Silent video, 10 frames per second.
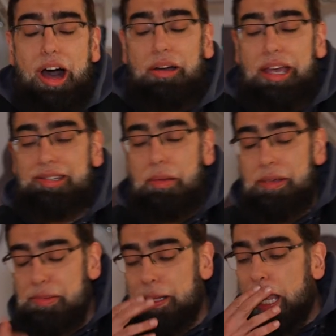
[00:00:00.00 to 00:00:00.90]
Okay, so
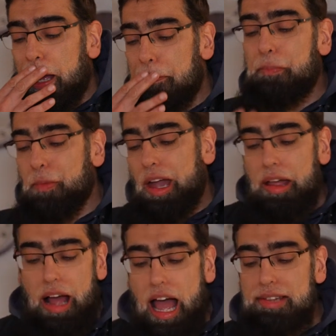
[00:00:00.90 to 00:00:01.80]
Bismillah.
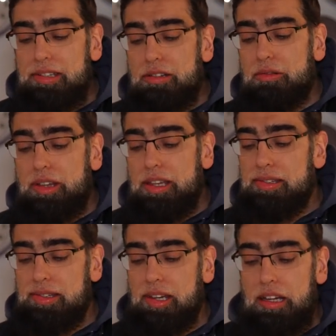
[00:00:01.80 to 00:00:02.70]
As you can
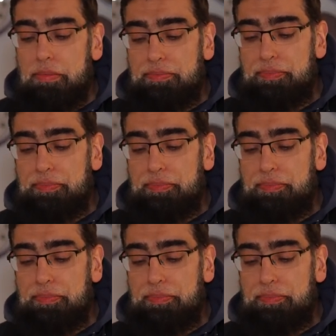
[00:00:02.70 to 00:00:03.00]
see,